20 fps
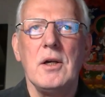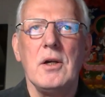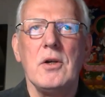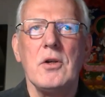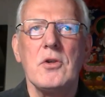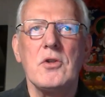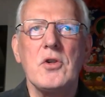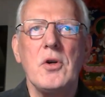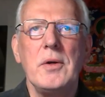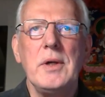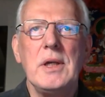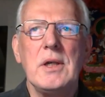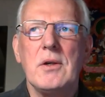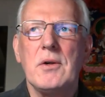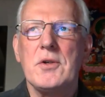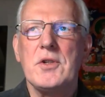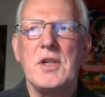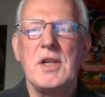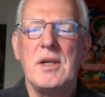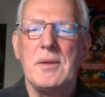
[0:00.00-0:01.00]
Choying
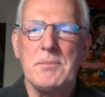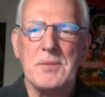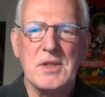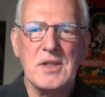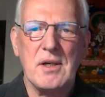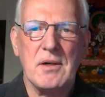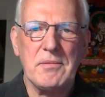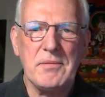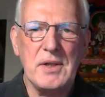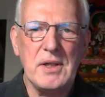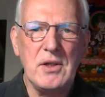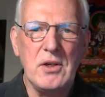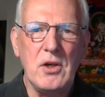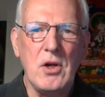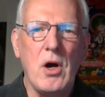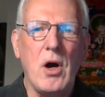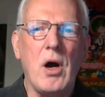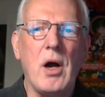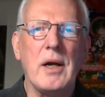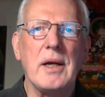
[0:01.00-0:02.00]
Dorje himself did
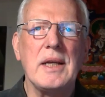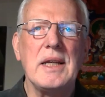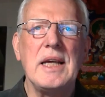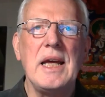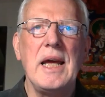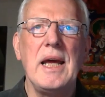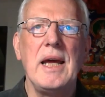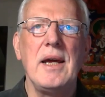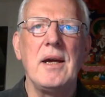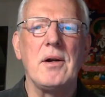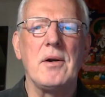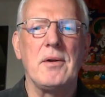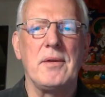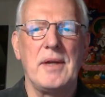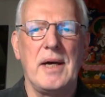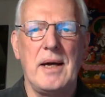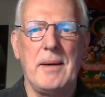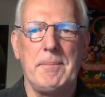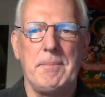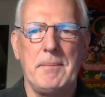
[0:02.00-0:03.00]
not care
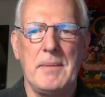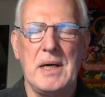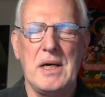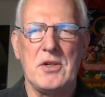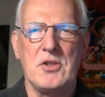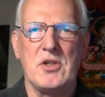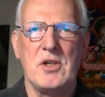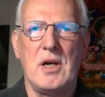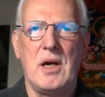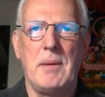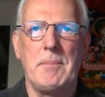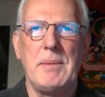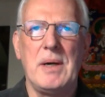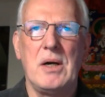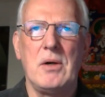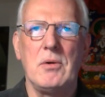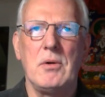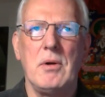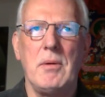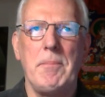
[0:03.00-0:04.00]
that much
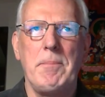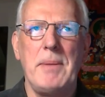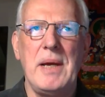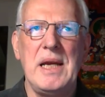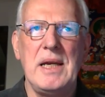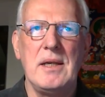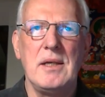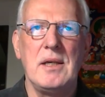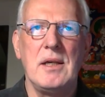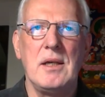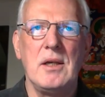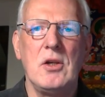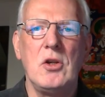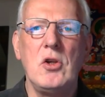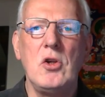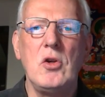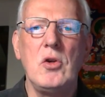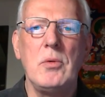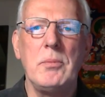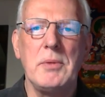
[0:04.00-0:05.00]
about painting
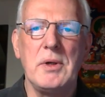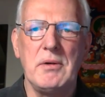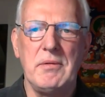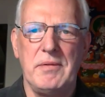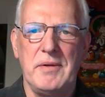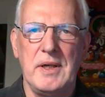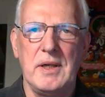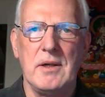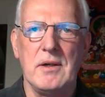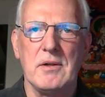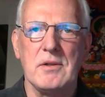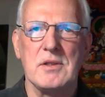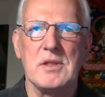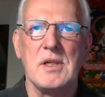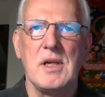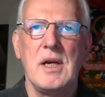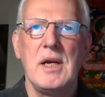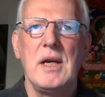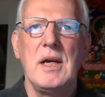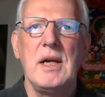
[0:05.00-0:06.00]
human figures.
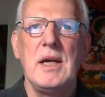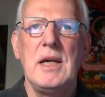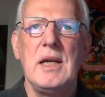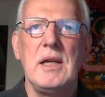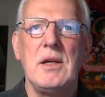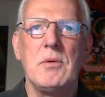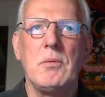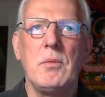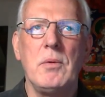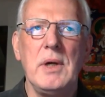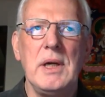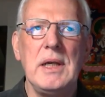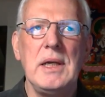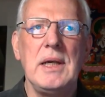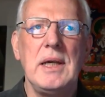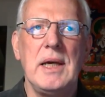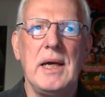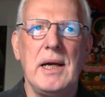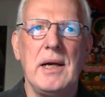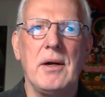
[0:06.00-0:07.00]
He really
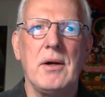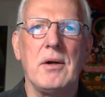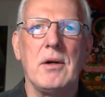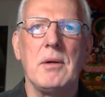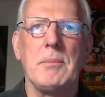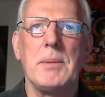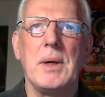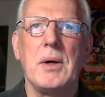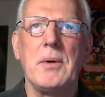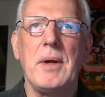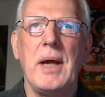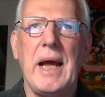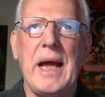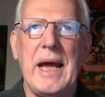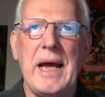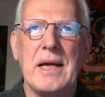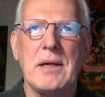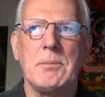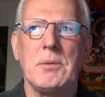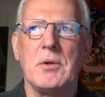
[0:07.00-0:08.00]
cared about
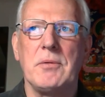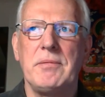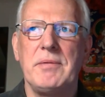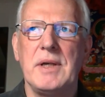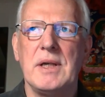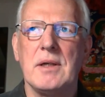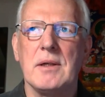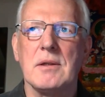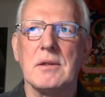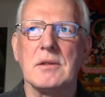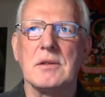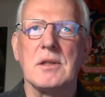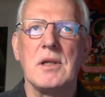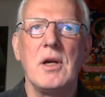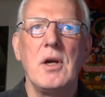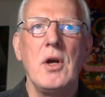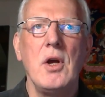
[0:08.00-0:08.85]
animal figures.